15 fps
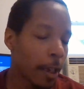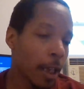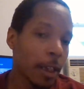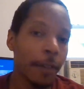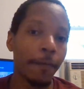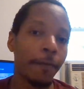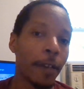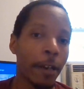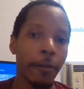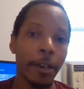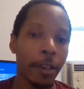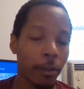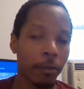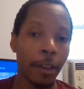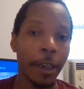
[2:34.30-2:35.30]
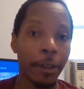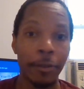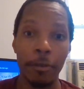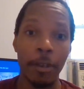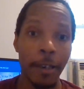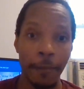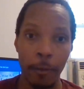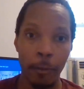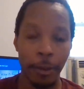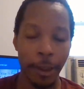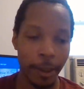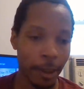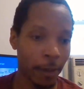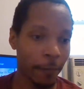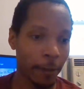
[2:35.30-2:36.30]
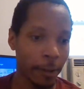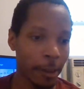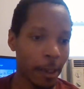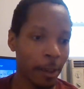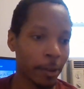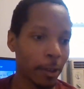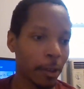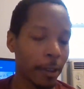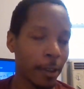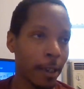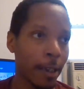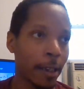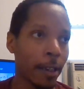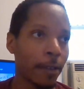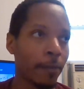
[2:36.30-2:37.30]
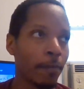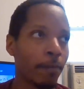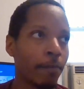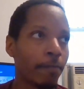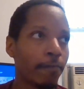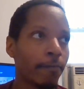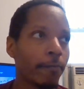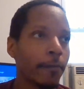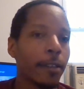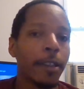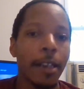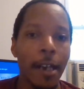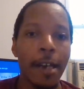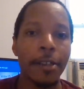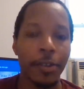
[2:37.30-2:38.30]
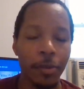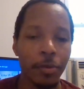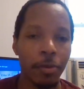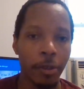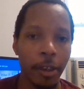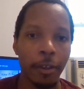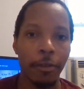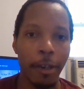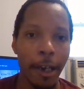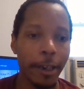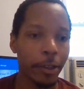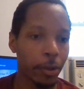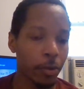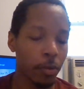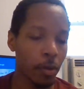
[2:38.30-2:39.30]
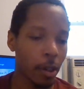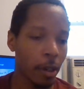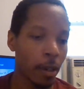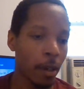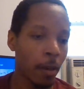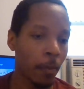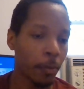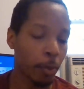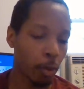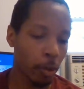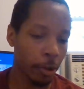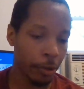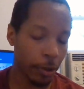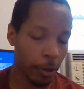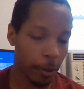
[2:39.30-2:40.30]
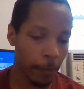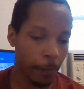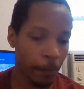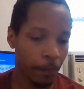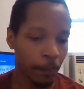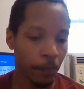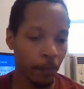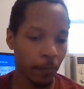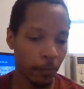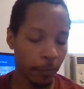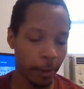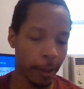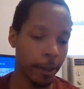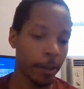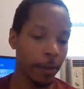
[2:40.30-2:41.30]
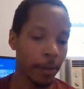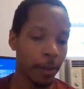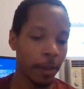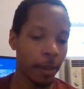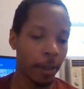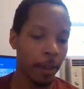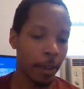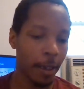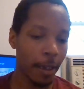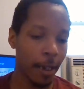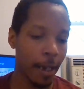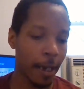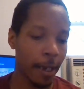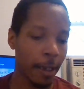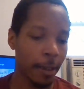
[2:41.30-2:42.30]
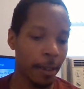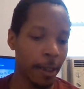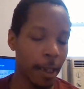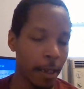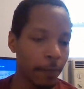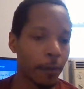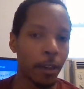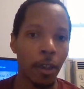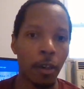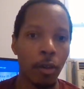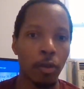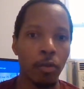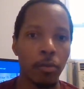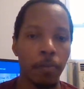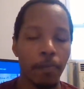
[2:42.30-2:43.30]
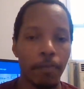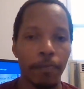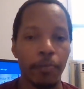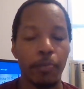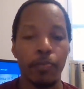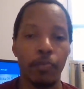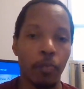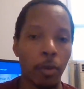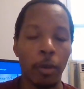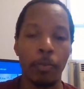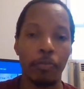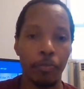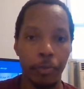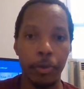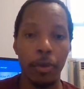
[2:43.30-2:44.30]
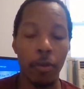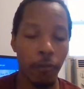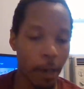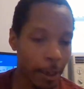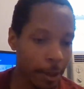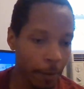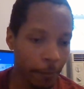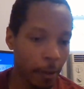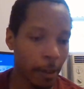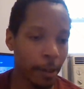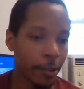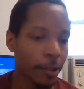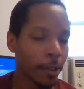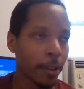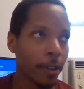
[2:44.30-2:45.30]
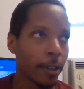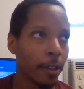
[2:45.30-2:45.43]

It's very clear to everyone except for Jocelyn that he has some sort of attraction towards her. Right? And even though, well, to the rest of us,